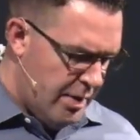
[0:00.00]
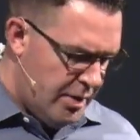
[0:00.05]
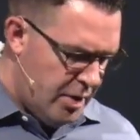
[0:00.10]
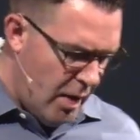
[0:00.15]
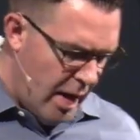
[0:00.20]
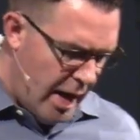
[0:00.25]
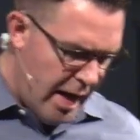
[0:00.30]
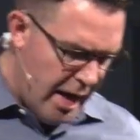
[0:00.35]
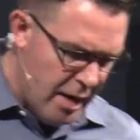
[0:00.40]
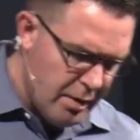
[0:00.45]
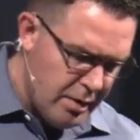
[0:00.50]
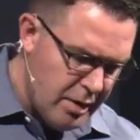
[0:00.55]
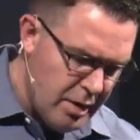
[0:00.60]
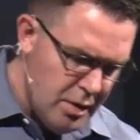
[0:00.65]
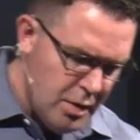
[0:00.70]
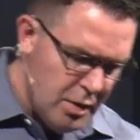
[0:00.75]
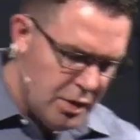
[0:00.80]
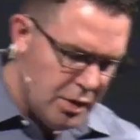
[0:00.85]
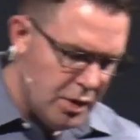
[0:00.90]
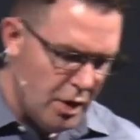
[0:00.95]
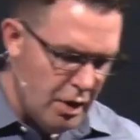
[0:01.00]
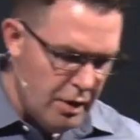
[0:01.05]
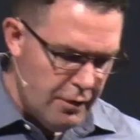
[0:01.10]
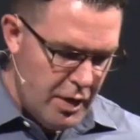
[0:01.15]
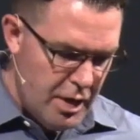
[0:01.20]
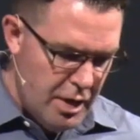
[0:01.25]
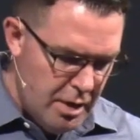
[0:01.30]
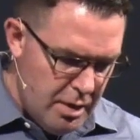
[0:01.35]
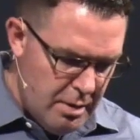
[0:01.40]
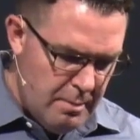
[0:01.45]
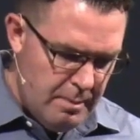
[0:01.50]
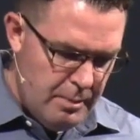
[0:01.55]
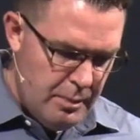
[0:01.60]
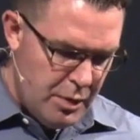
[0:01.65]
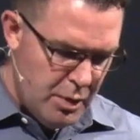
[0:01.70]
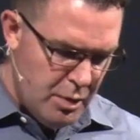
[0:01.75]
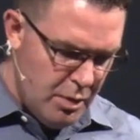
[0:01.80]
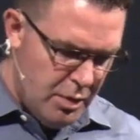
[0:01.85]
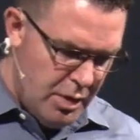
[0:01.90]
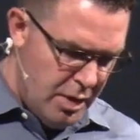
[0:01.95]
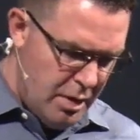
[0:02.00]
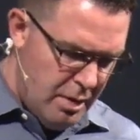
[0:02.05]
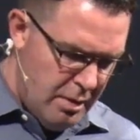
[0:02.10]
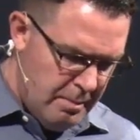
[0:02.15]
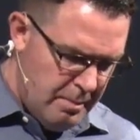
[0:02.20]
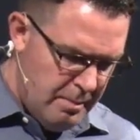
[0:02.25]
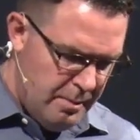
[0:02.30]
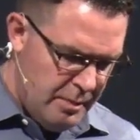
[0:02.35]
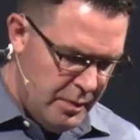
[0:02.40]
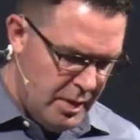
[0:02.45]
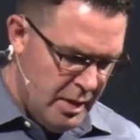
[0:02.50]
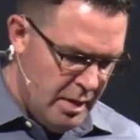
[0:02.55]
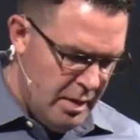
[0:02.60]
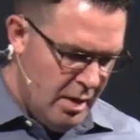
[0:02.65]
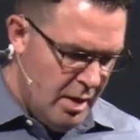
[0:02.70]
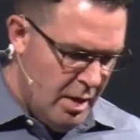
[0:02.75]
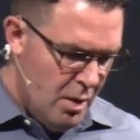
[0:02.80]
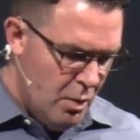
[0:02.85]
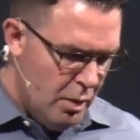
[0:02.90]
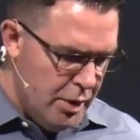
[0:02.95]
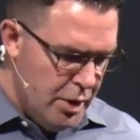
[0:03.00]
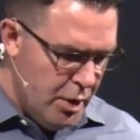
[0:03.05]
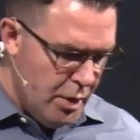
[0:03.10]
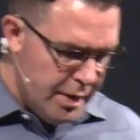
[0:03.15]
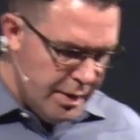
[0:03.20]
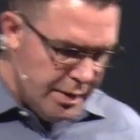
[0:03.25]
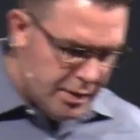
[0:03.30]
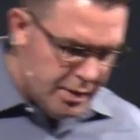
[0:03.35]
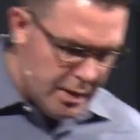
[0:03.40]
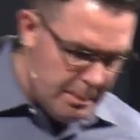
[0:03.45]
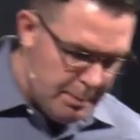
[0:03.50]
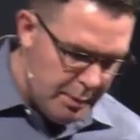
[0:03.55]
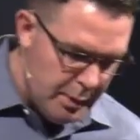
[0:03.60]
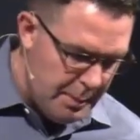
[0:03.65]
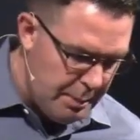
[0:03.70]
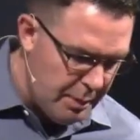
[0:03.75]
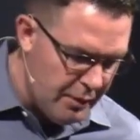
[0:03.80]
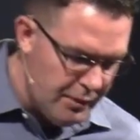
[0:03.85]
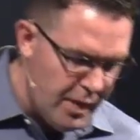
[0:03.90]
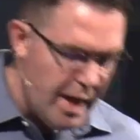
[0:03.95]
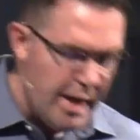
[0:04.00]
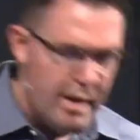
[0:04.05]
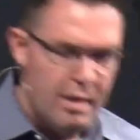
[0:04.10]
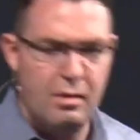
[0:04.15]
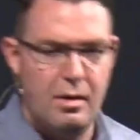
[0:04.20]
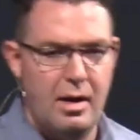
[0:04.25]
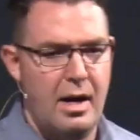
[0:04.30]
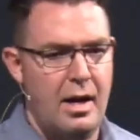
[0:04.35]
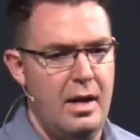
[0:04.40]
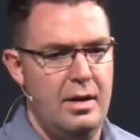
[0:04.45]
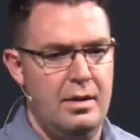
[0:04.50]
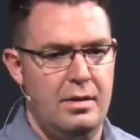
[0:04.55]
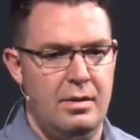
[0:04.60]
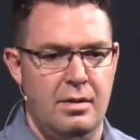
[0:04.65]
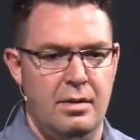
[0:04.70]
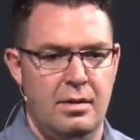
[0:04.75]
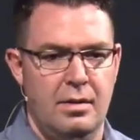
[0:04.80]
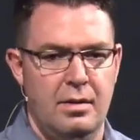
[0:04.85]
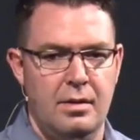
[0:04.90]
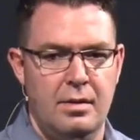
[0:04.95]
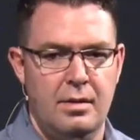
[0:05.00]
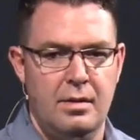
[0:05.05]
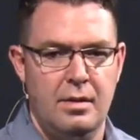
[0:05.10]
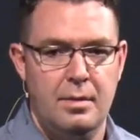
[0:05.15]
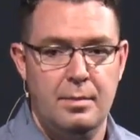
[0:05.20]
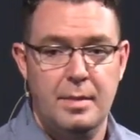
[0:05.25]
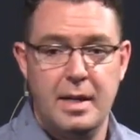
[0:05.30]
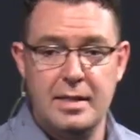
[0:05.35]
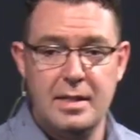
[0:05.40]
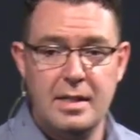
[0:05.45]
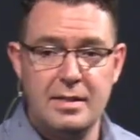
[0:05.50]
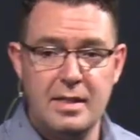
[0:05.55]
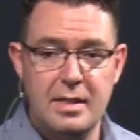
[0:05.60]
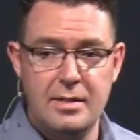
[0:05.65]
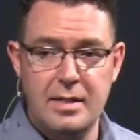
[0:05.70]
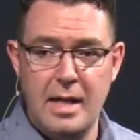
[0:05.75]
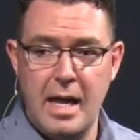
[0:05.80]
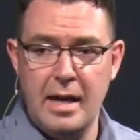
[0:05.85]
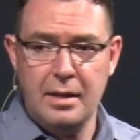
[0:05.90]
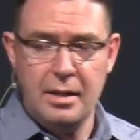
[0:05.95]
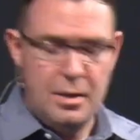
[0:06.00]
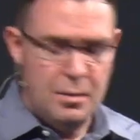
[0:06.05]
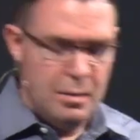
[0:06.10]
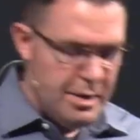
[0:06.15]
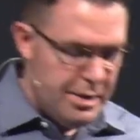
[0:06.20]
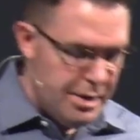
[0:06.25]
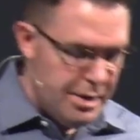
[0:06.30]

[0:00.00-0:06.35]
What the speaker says: And so how can you serve him through them? Well, you can simply provide a ride, because that's exactly